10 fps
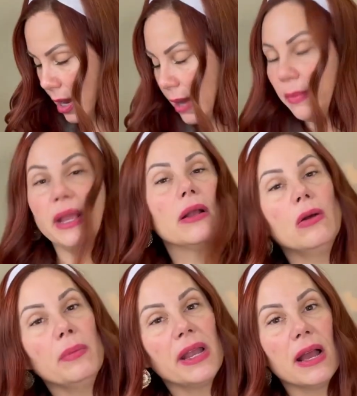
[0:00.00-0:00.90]
I'm like,
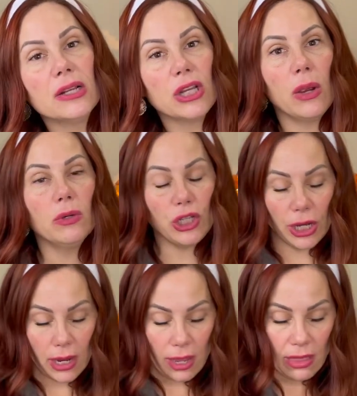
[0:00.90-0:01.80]
oh my gosh, I wish I
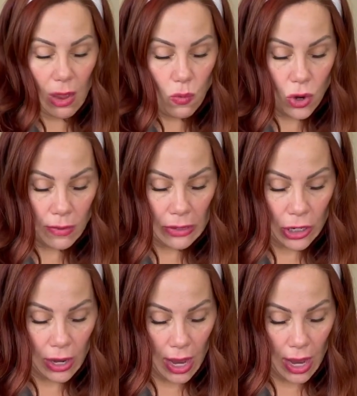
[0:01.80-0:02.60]
could get that warmer.